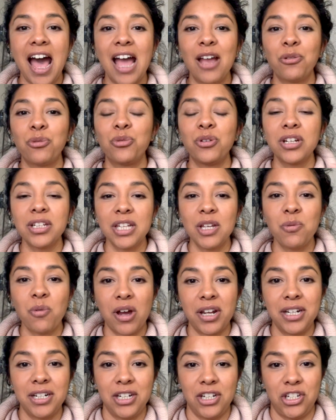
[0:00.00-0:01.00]
I really
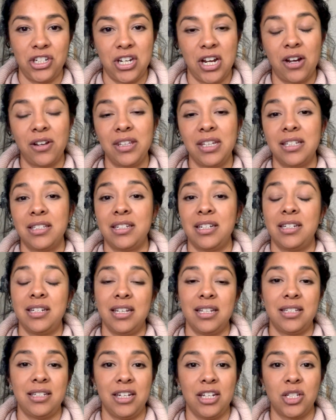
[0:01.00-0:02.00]
wanted to share these
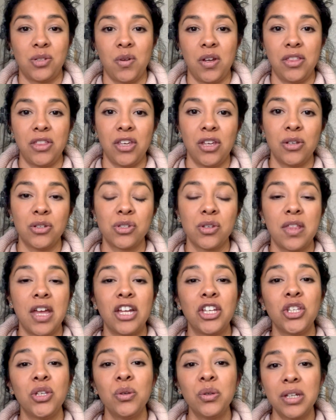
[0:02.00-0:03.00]
statistics with you so
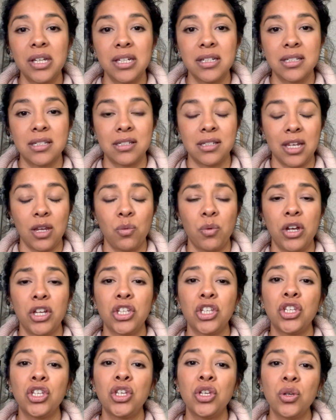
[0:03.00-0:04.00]
that you can see what
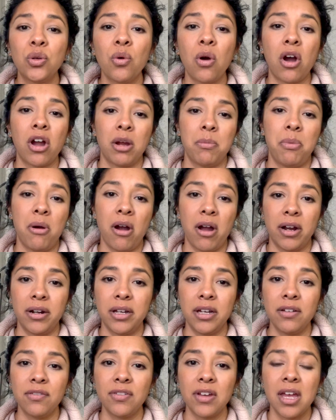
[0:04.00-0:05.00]
you are a part
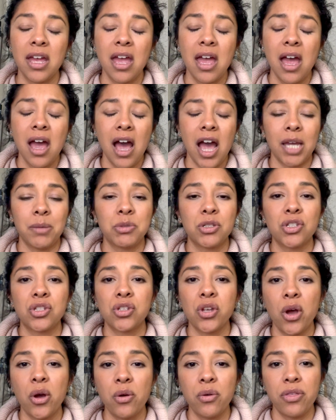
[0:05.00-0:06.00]
of. I'm
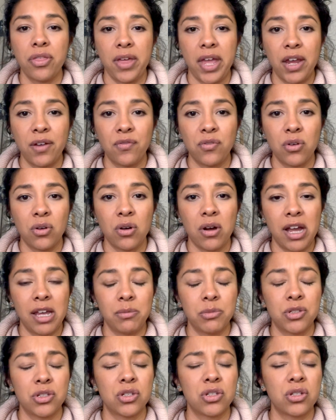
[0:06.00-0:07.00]
so thankful. I
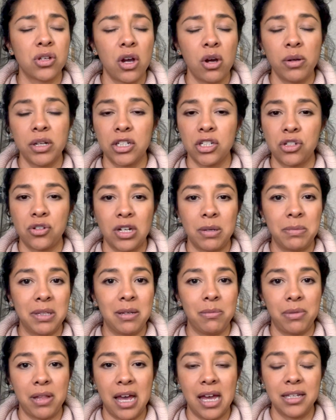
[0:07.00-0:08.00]
am so extremely
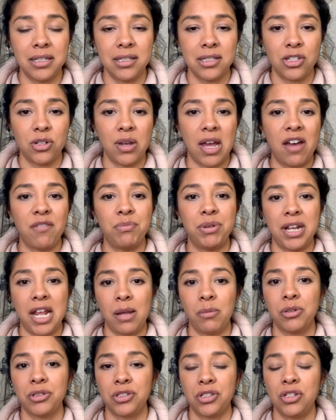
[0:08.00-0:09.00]
blessed to have been
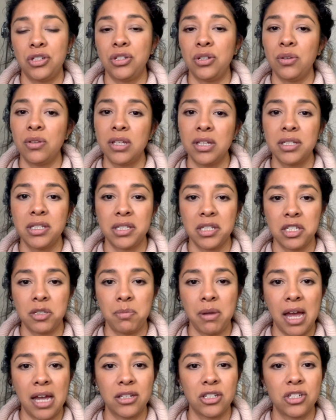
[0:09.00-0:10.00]
able to do this this
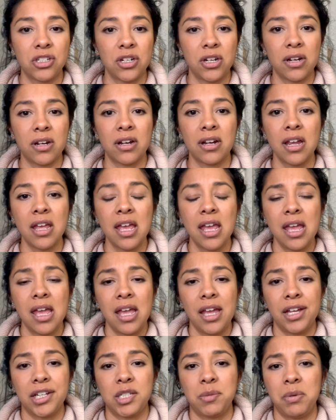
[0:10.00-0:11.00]
past year.
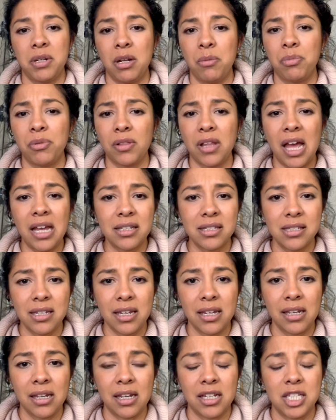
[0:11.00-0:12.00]
It's been a
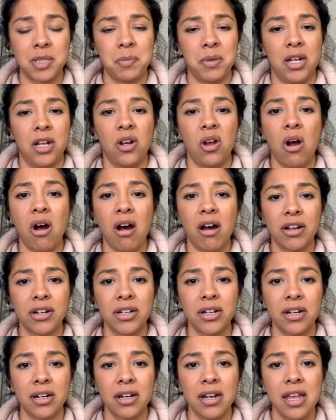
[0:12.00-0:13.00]
blessing, it's been an
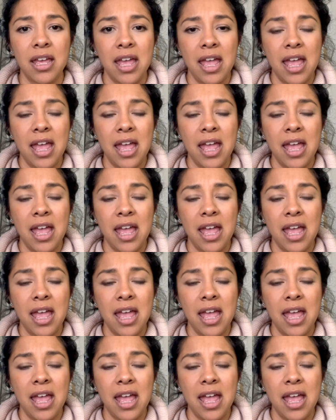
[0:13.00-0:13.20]
honor,